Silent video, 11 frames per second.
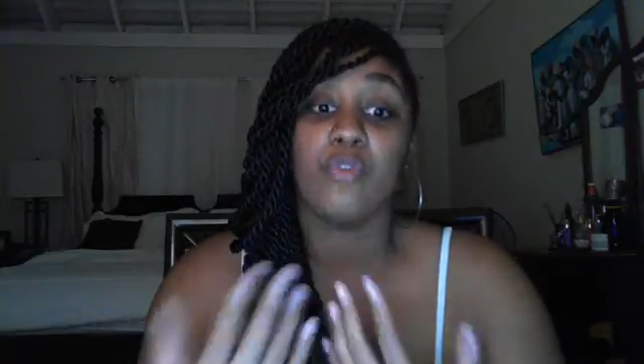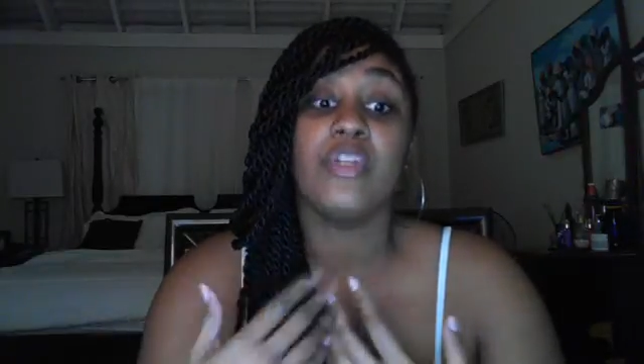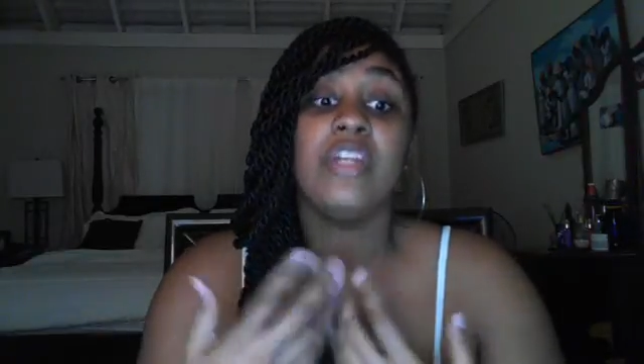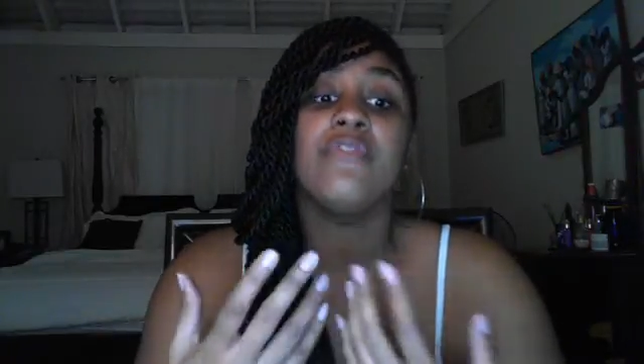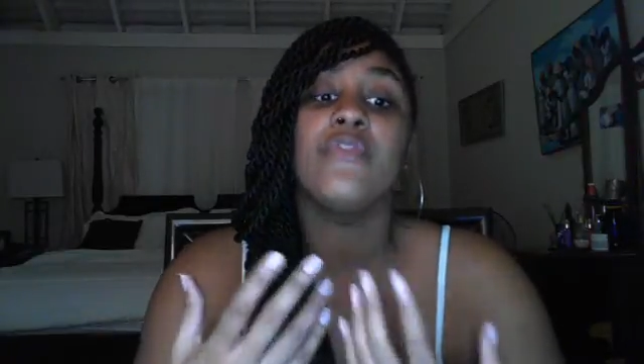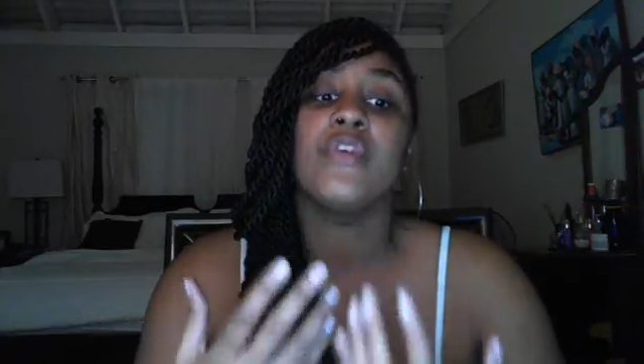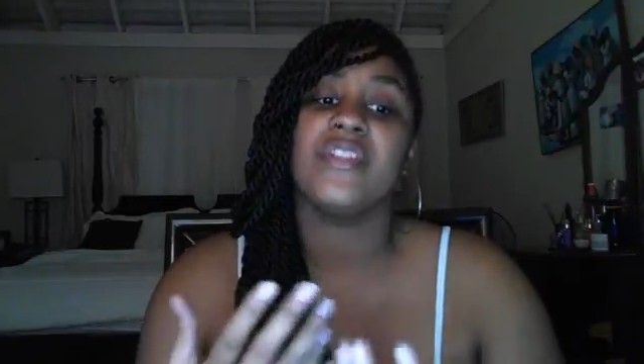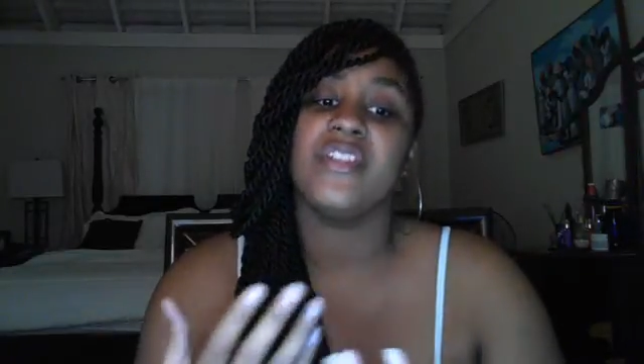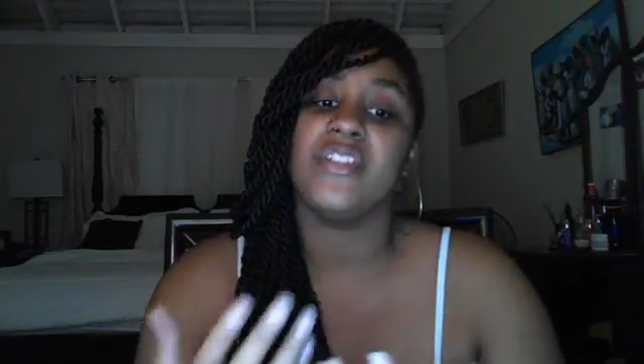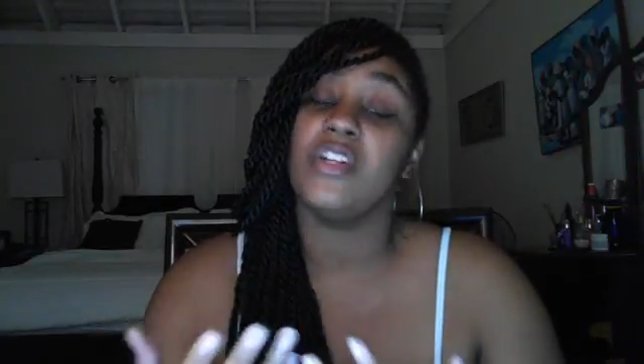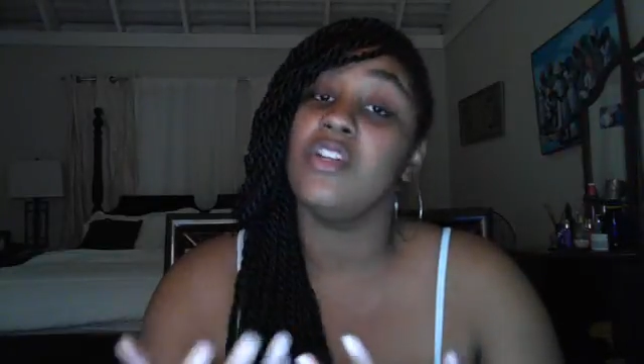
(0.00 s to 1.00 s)

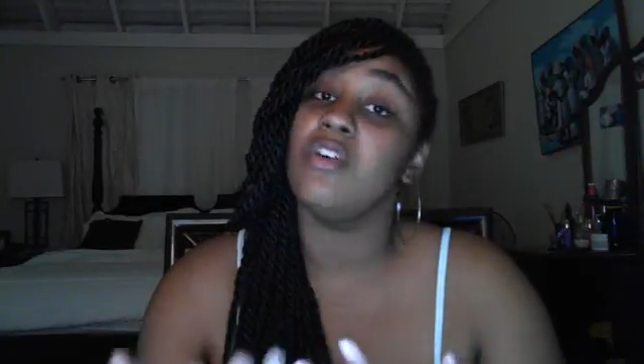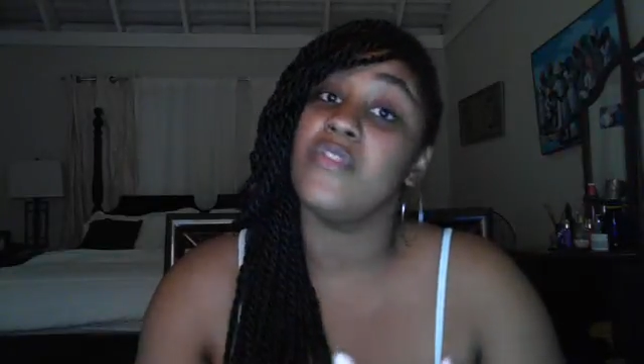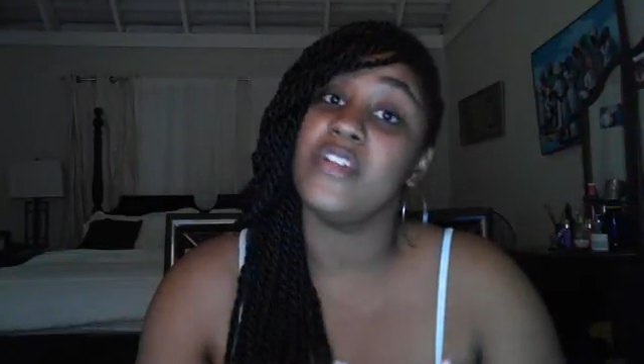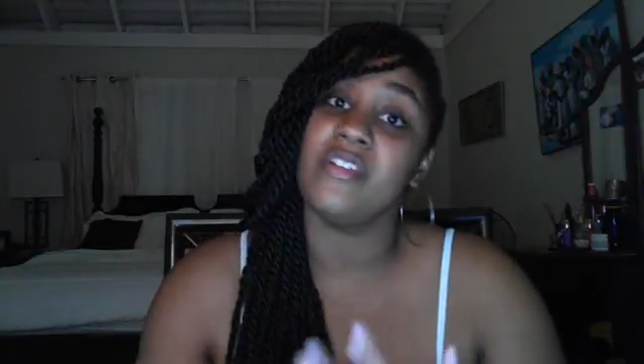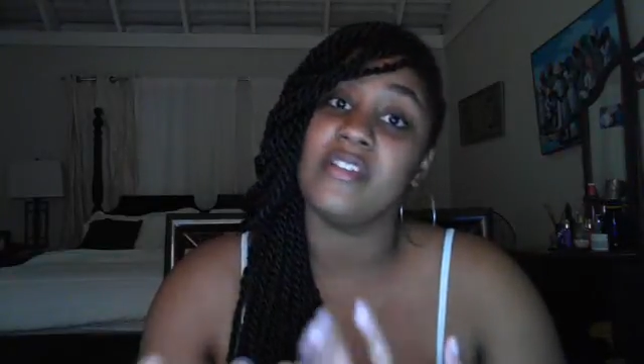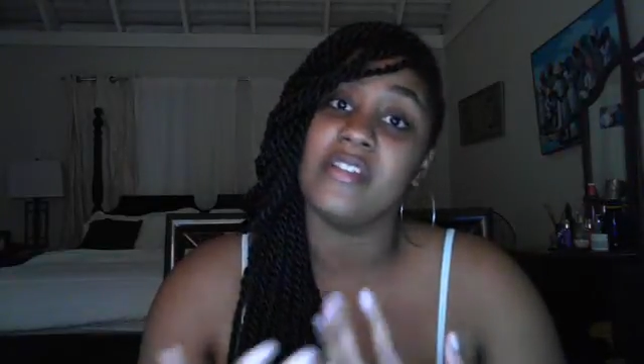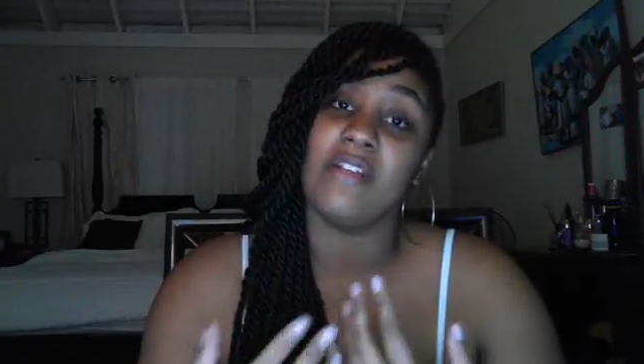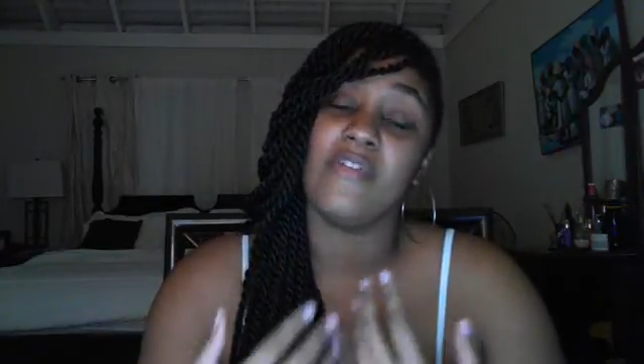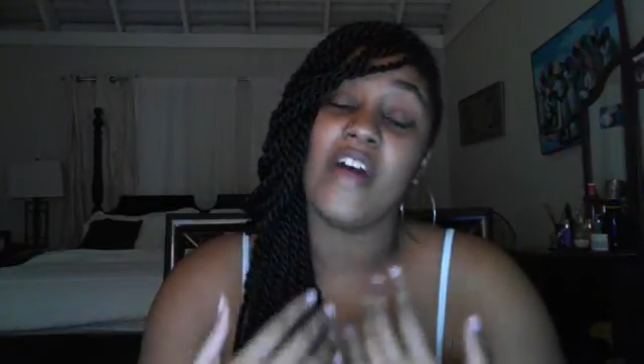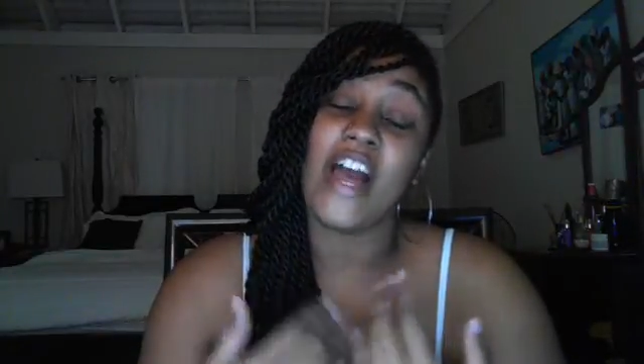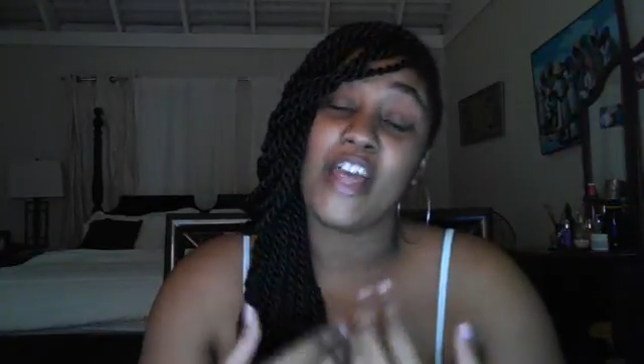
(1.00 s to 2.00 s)
reinforces your love for
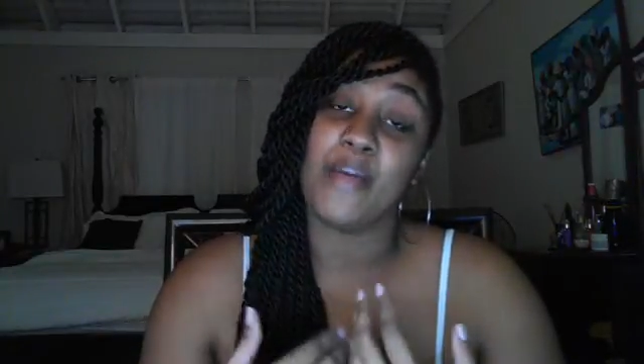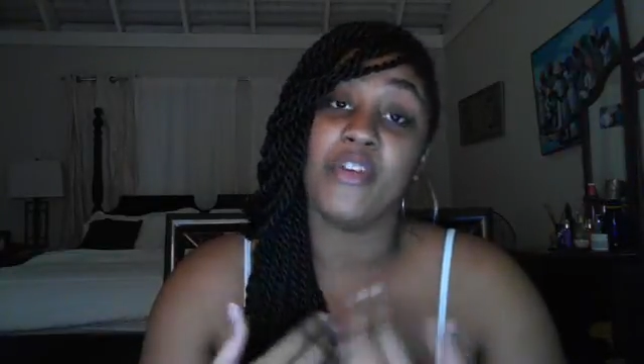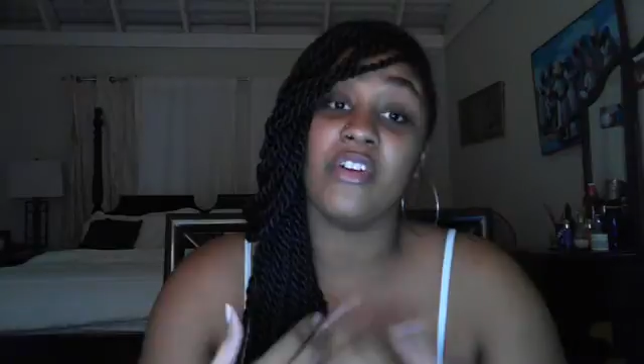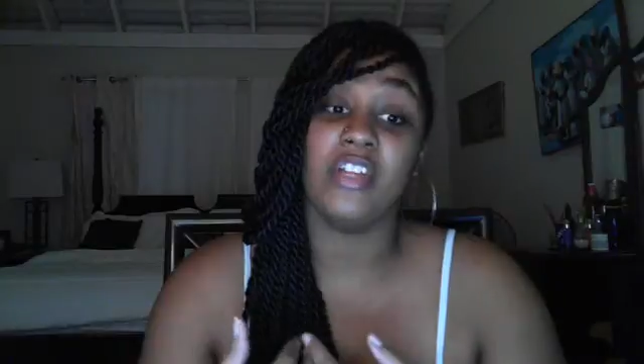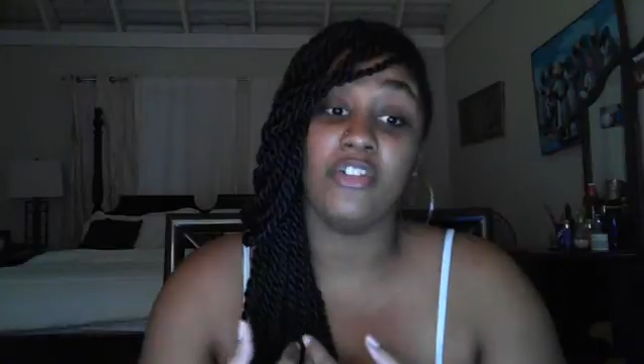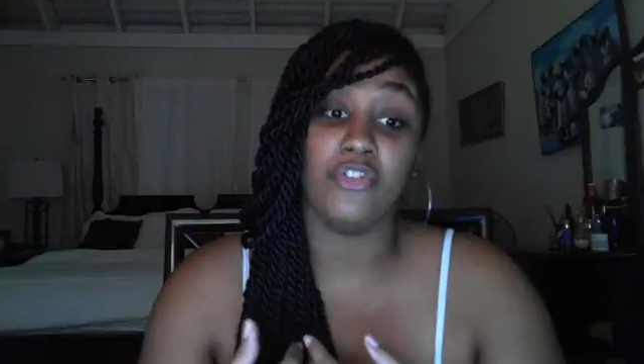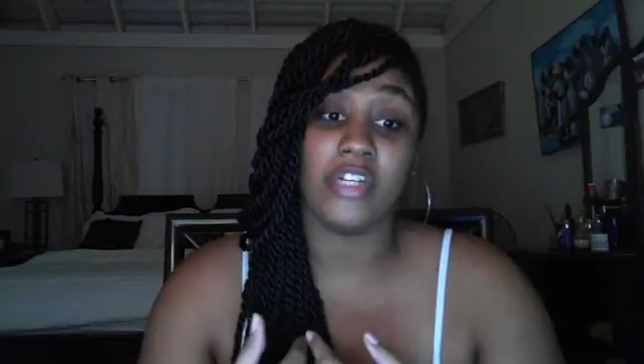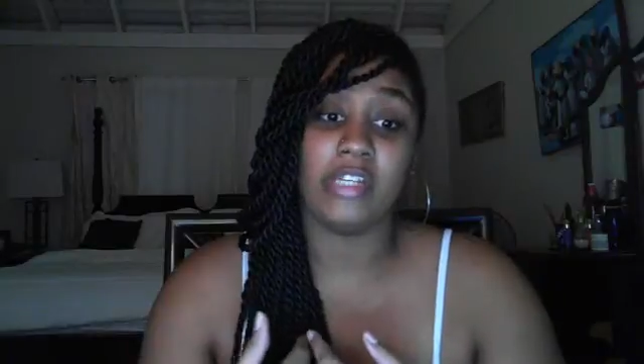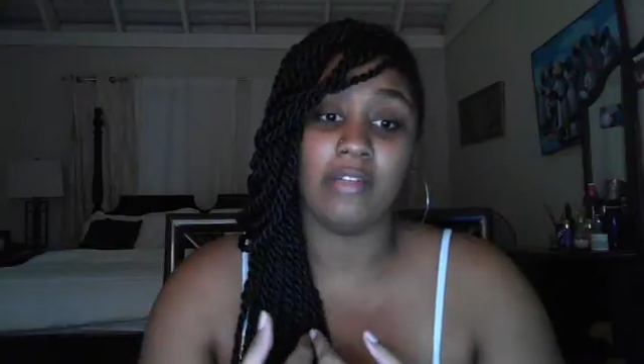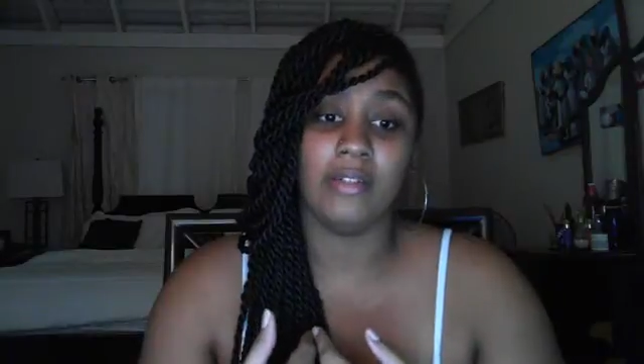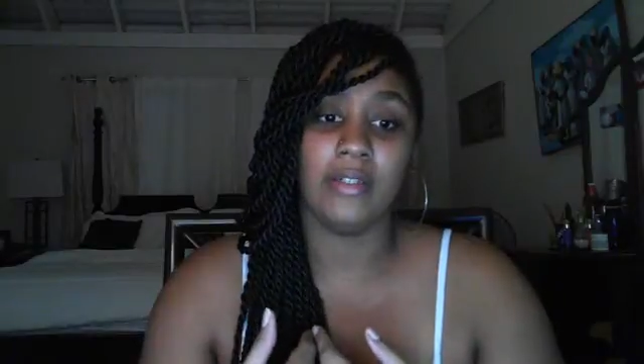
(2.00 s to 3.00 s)
yourself. I am your kindred.